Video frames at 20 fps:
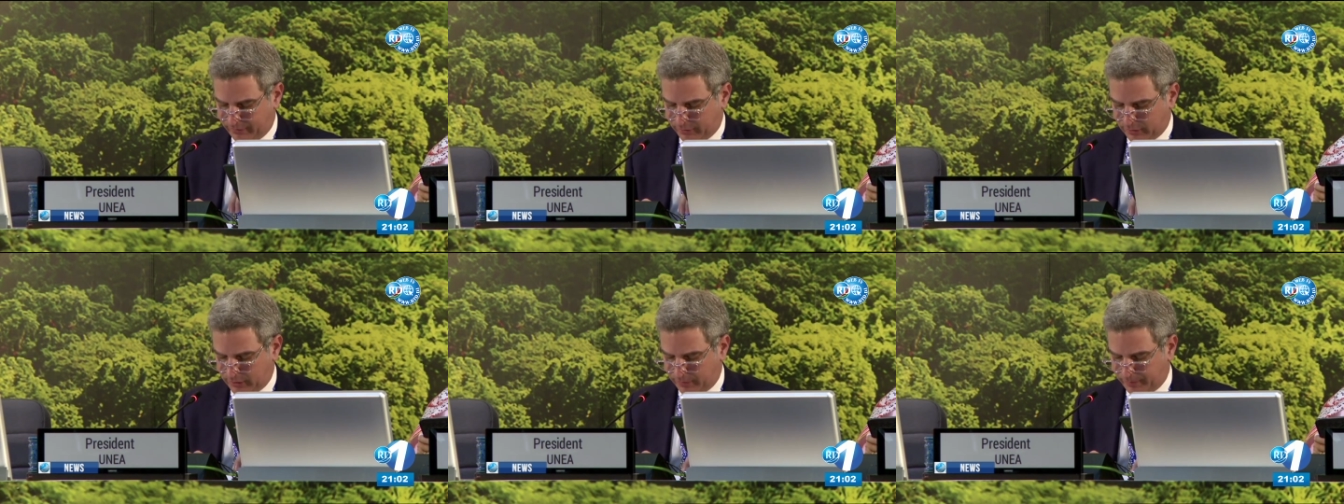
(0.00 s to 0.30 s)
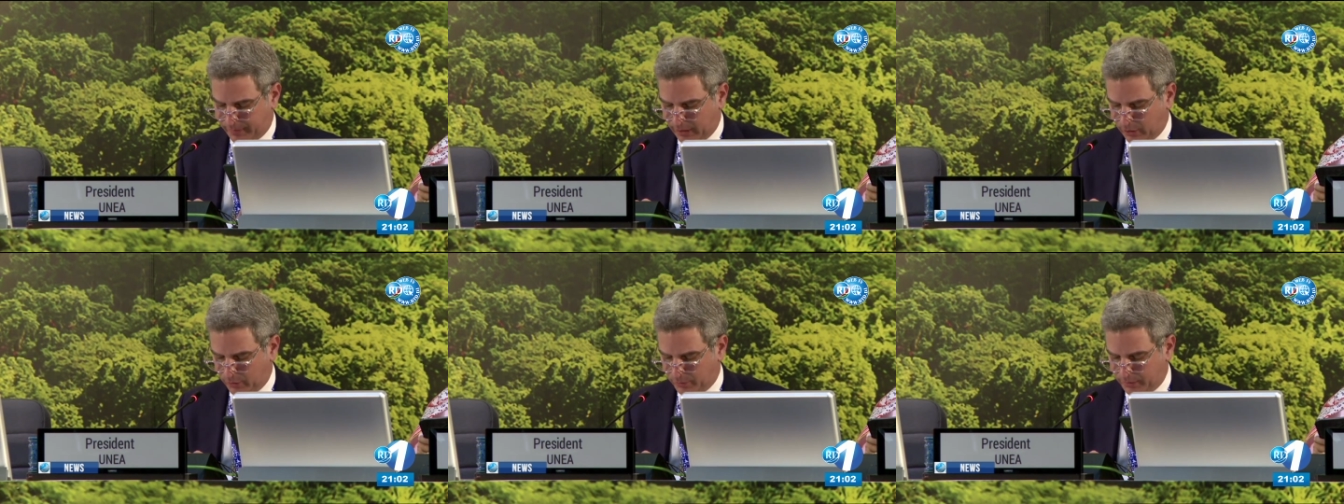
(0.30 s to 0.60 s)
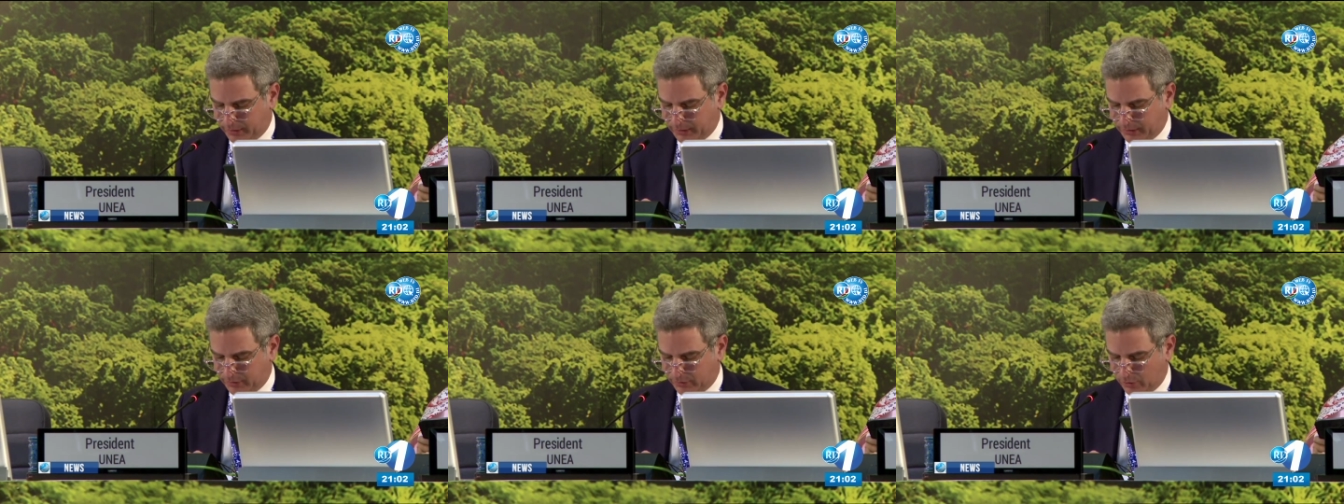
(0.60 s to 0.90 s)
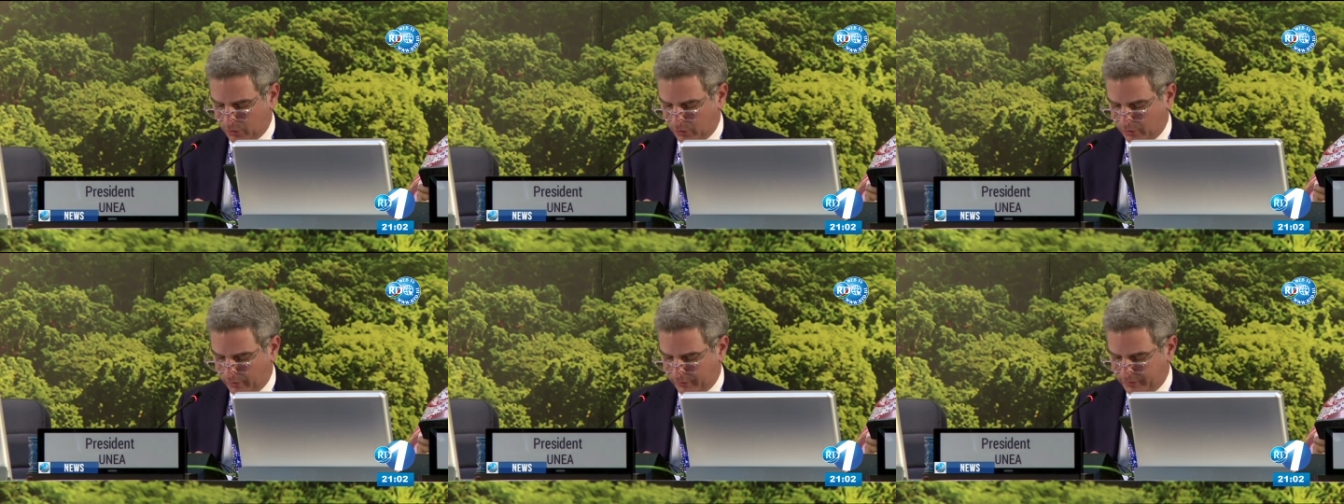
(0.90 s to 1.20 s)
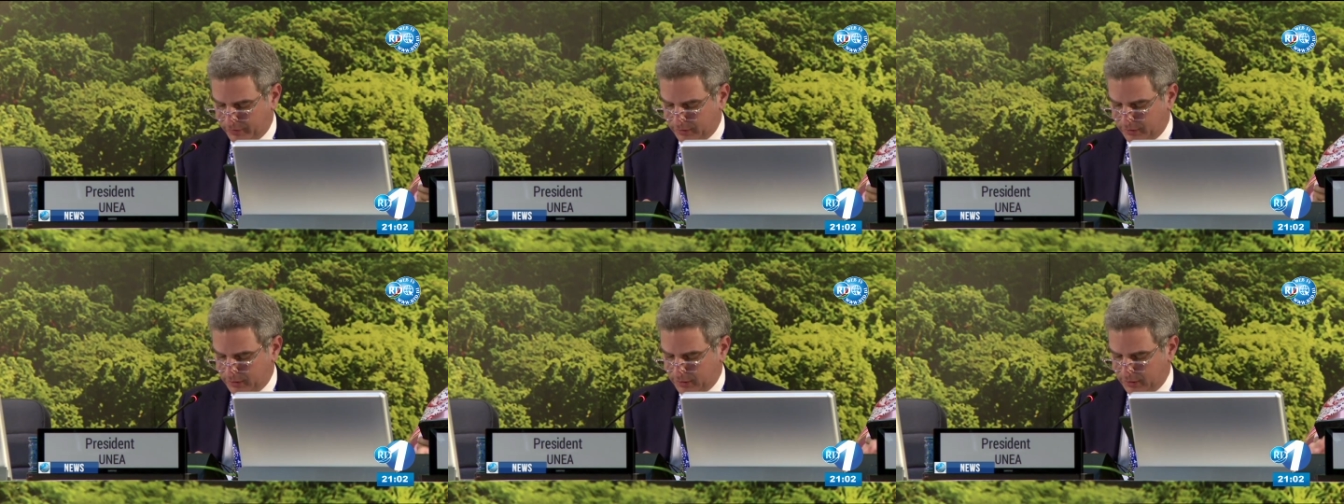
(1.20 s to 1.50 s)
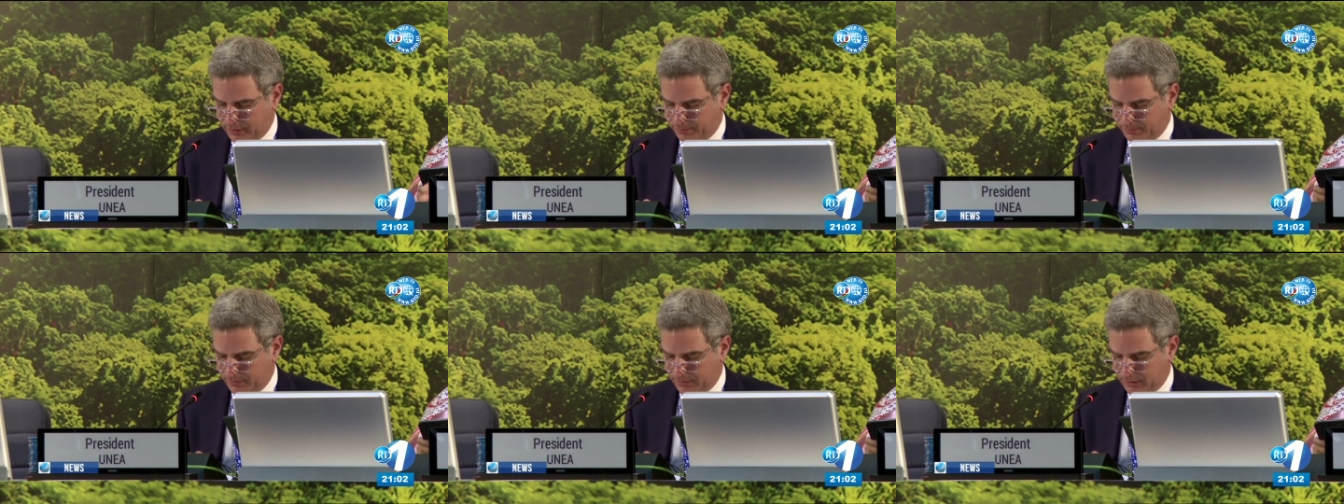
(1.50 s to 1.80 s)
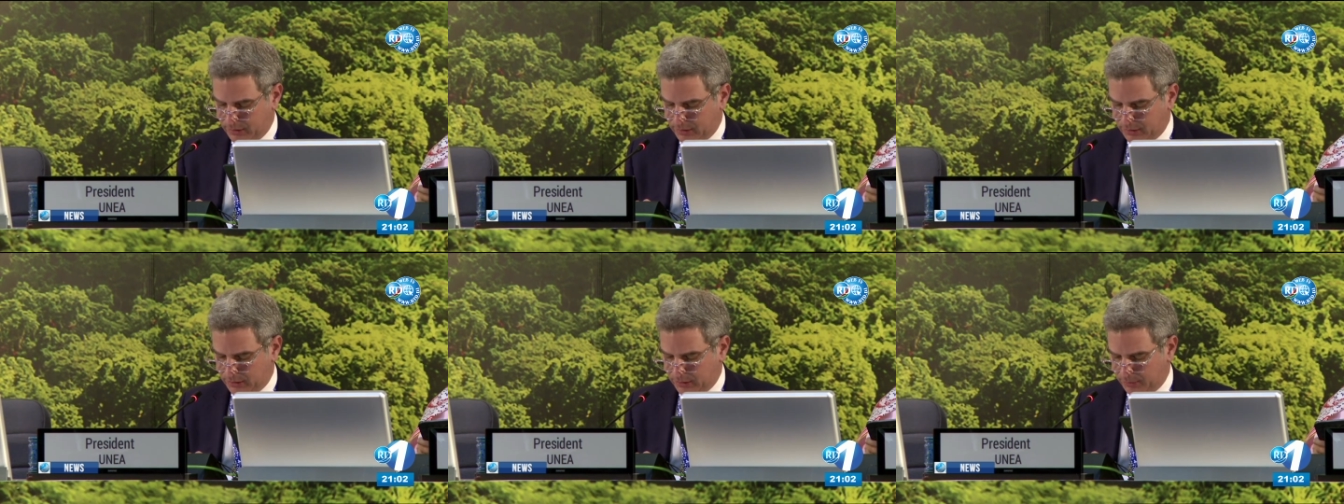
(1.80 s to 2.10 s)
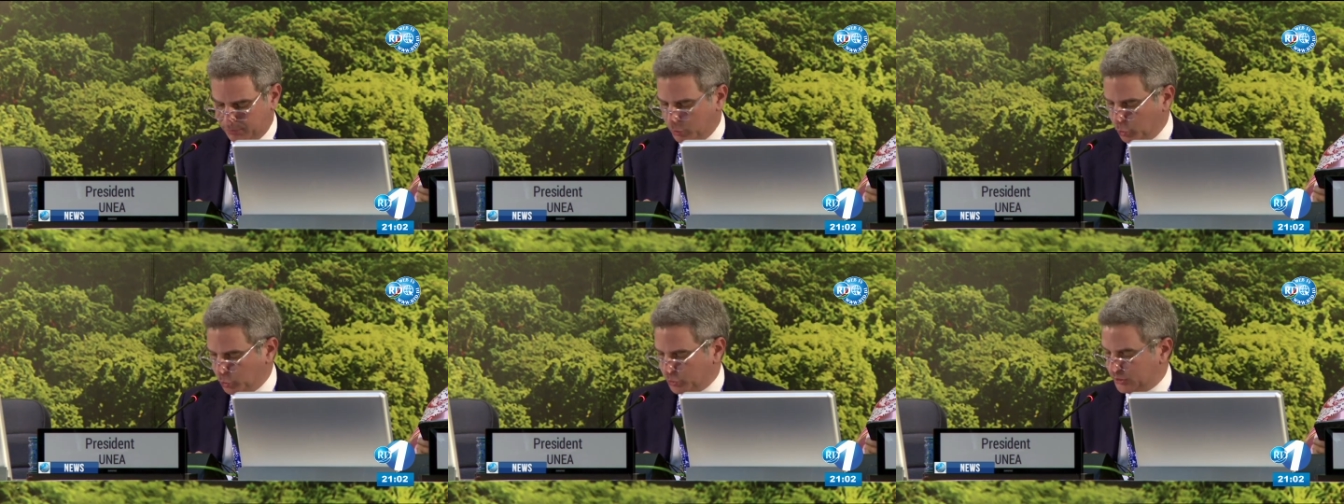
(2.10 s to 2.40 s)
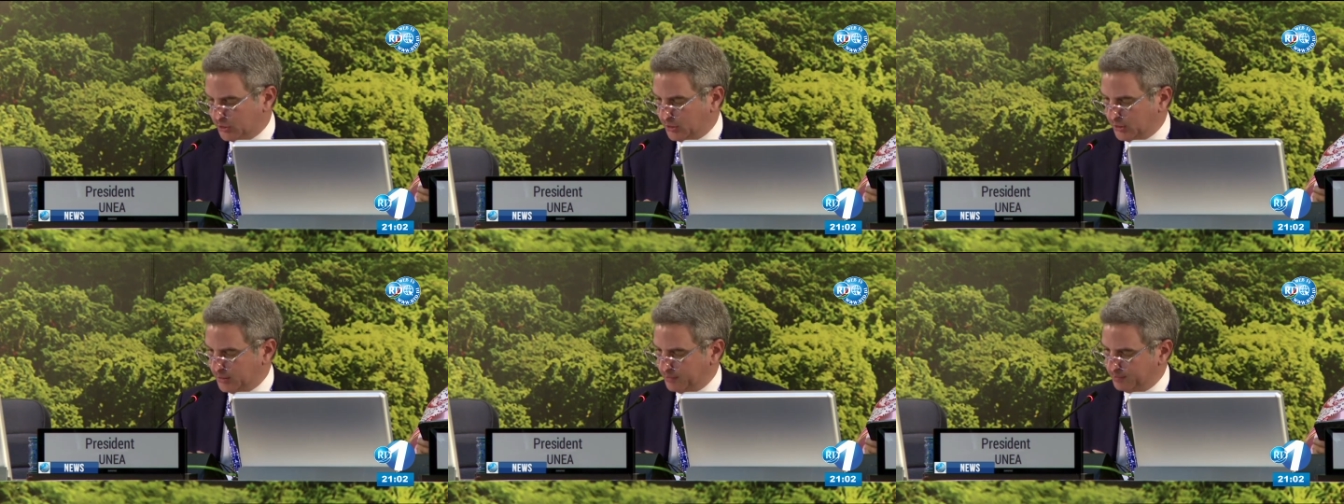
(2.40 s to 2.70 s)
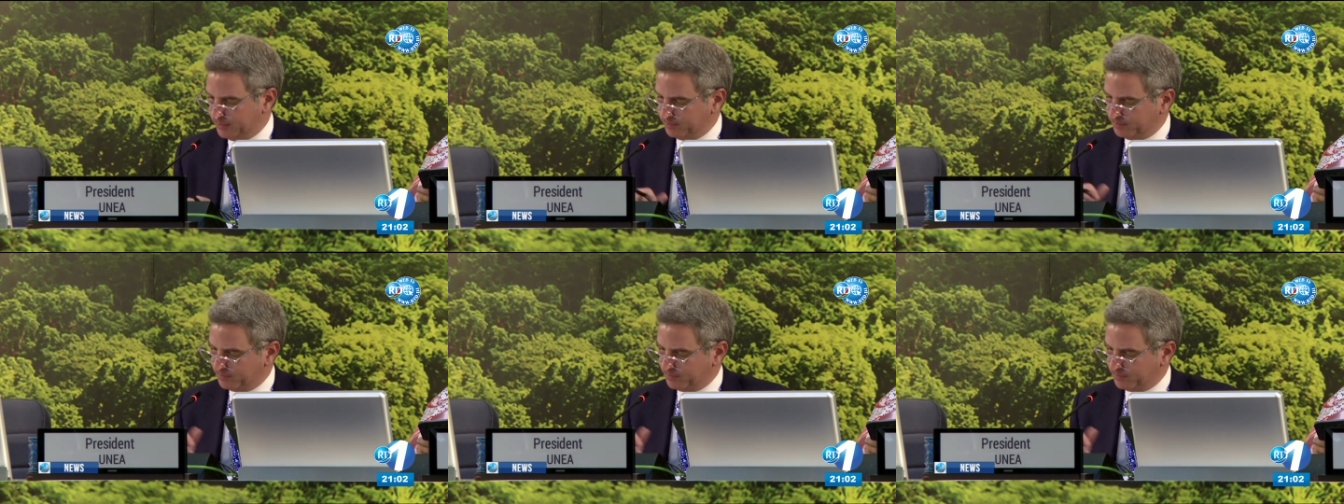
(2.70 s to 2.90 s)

of uh, the fifth anniversary of uh, the founding